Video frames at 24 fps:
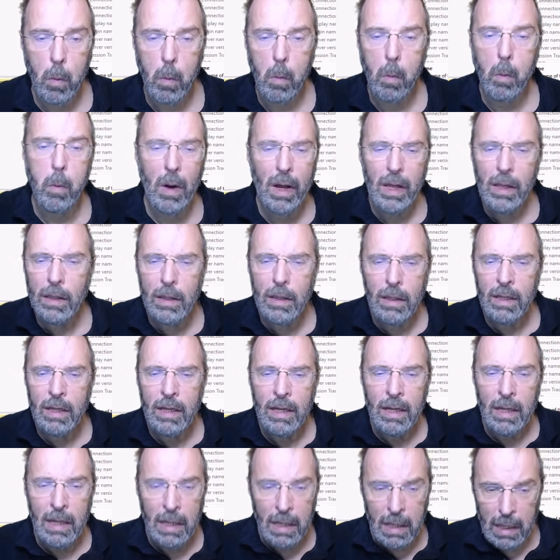Well,
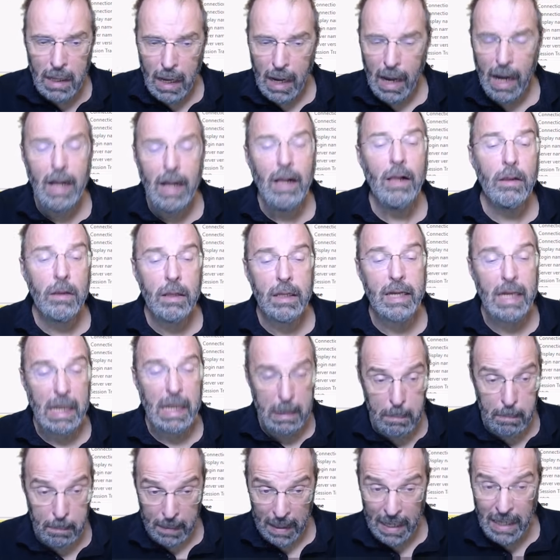I'll
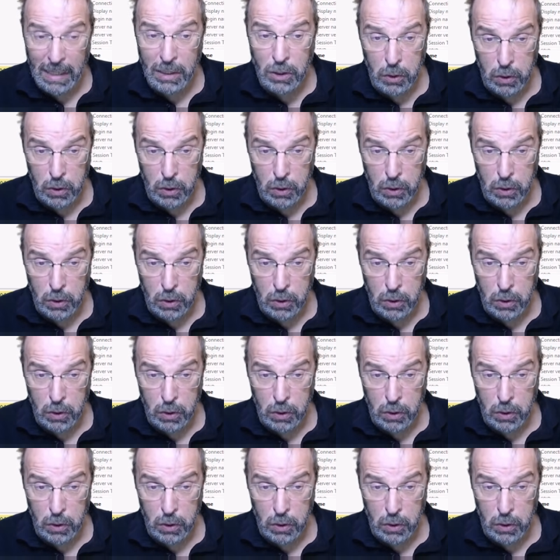get back to